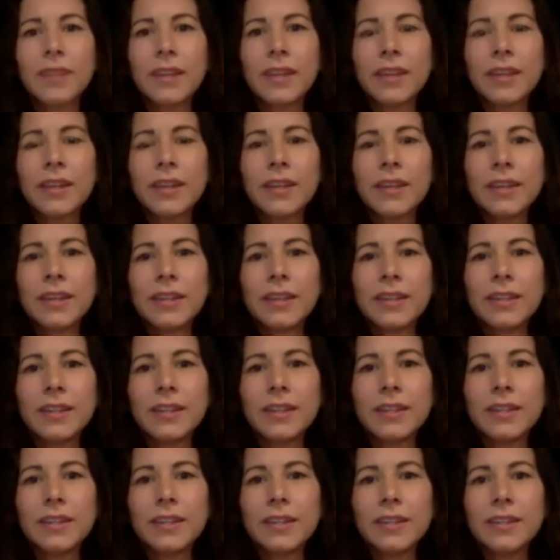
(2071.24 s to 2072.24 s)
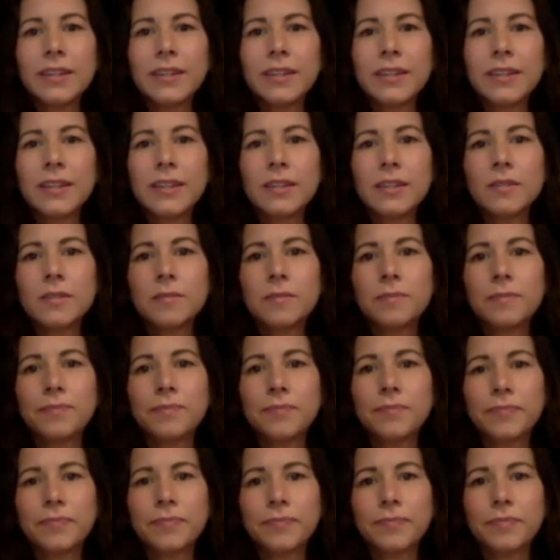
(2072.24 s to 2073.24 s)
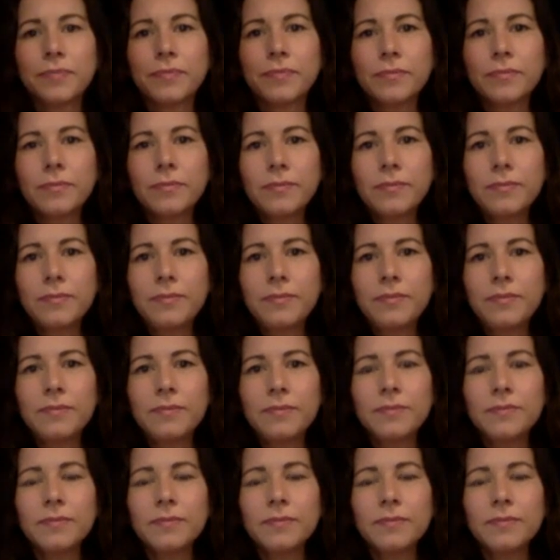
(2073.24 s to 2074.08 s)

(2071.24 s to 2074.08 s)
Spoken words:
[no speech]